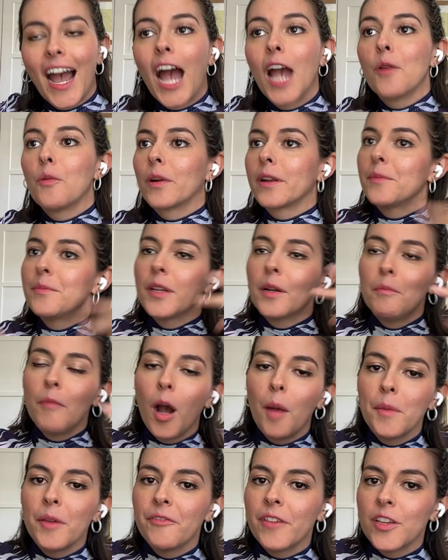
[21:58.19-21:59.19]
I want to be a
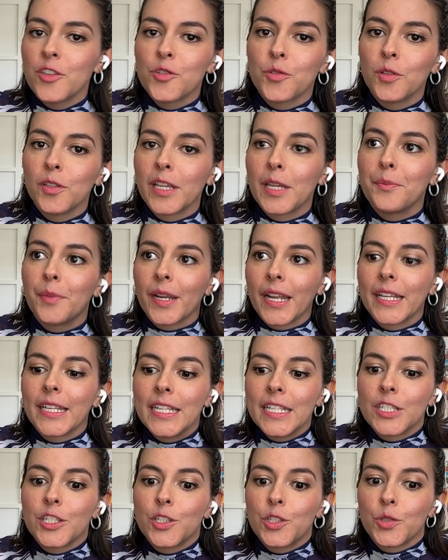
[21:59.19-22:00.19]
mom eventually, but I
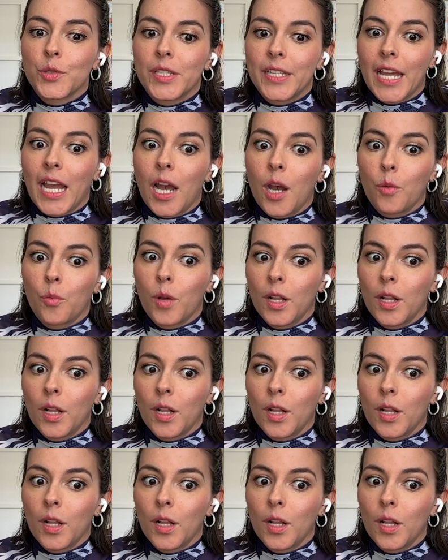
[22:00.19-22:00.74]
need to do it now.